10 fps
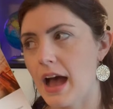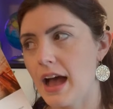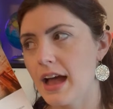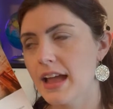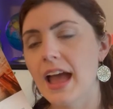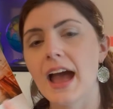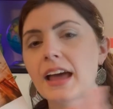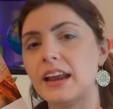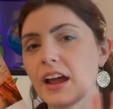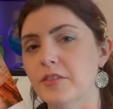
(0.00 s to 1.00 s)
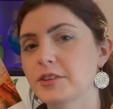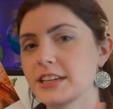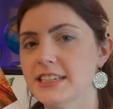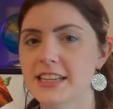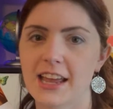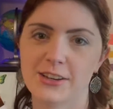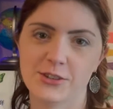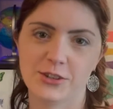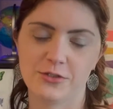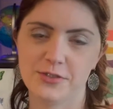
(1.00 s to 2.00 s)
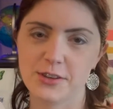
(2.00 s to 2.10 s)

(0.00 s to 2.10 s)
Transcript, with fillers: I had every intention of